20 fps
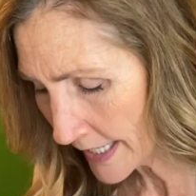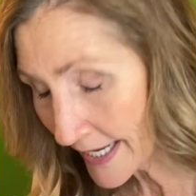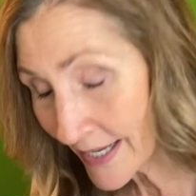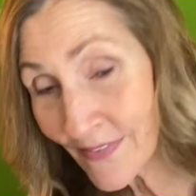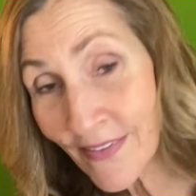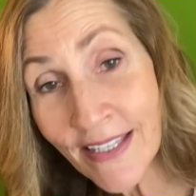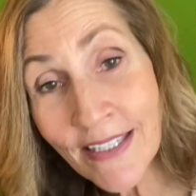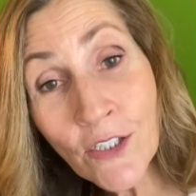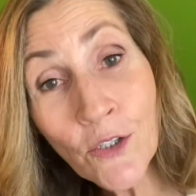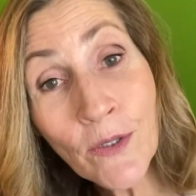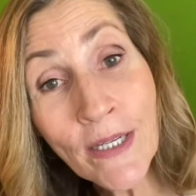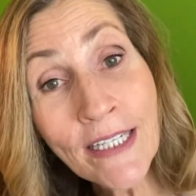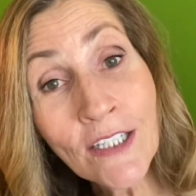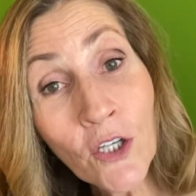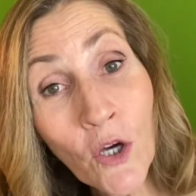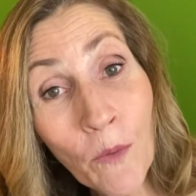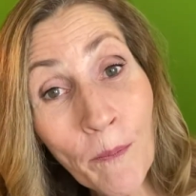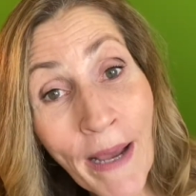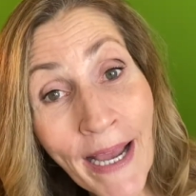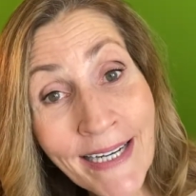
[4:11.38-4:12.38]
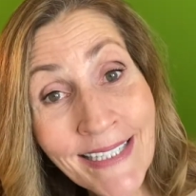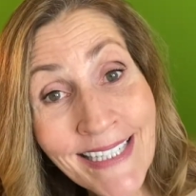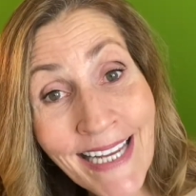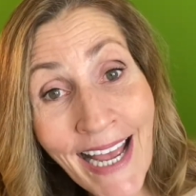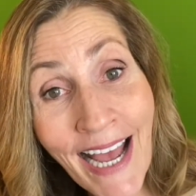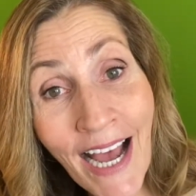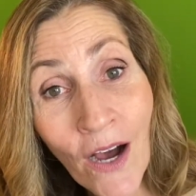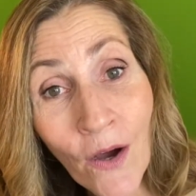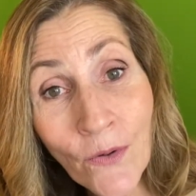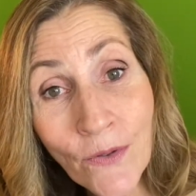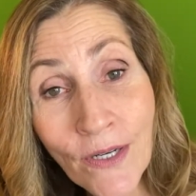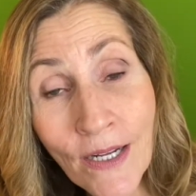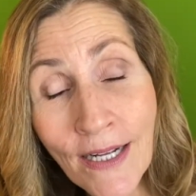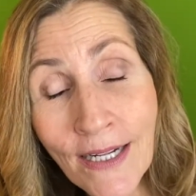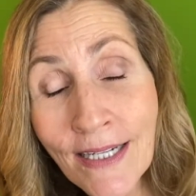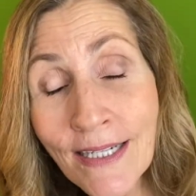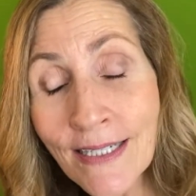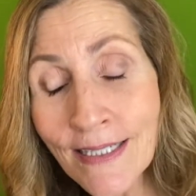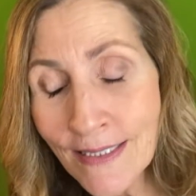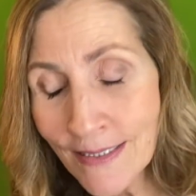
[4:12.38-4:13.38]
then you can go back down.
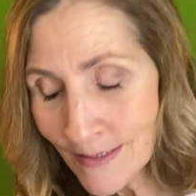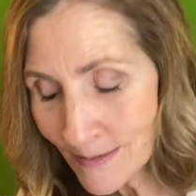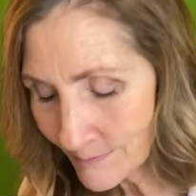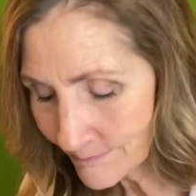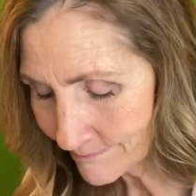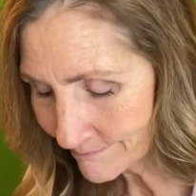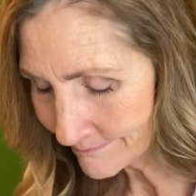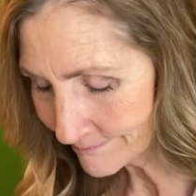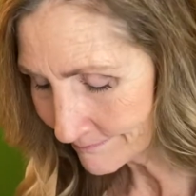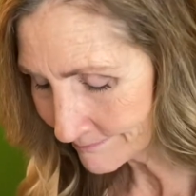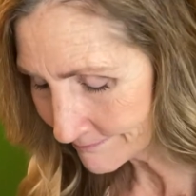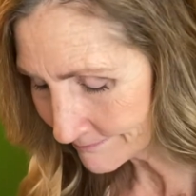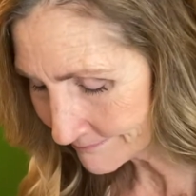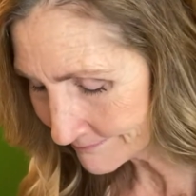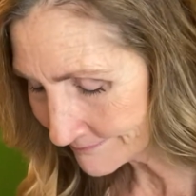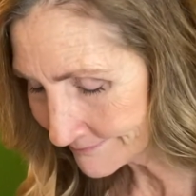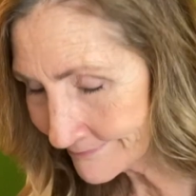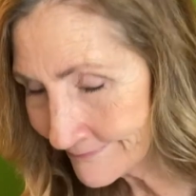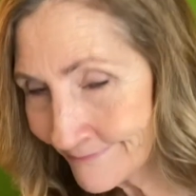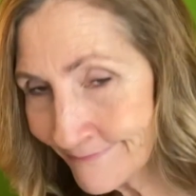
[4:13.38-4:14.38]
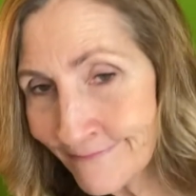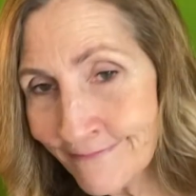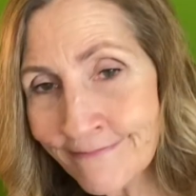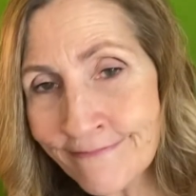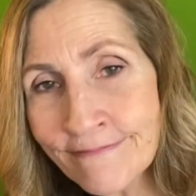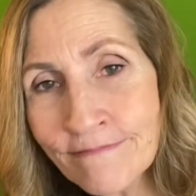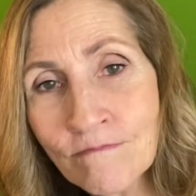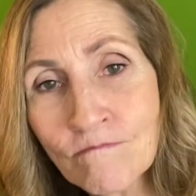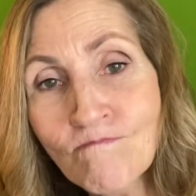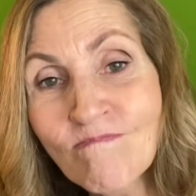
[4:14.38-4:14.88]
And